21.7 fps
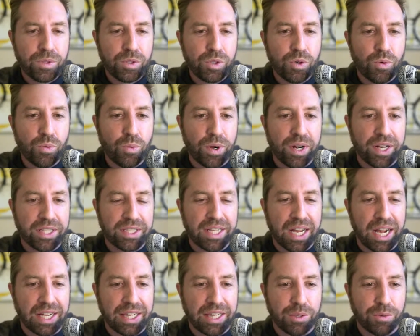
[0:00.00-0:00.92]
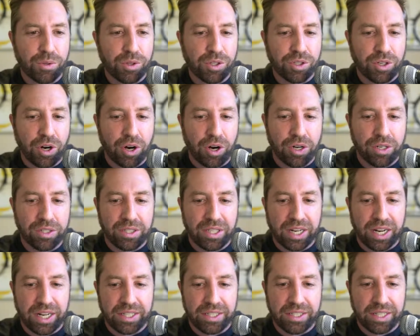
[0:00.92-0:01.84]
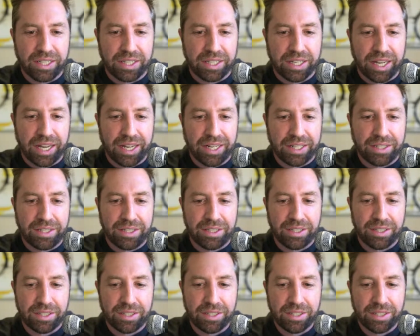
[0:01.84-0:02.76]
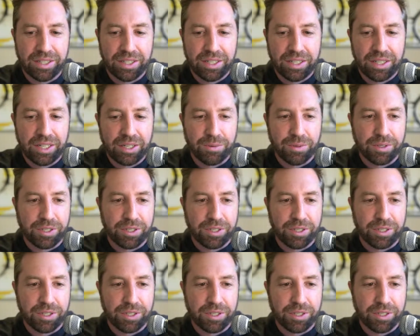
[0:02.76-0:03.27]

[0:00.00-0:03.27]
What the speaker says: what exactly were the cards that I did get. Here we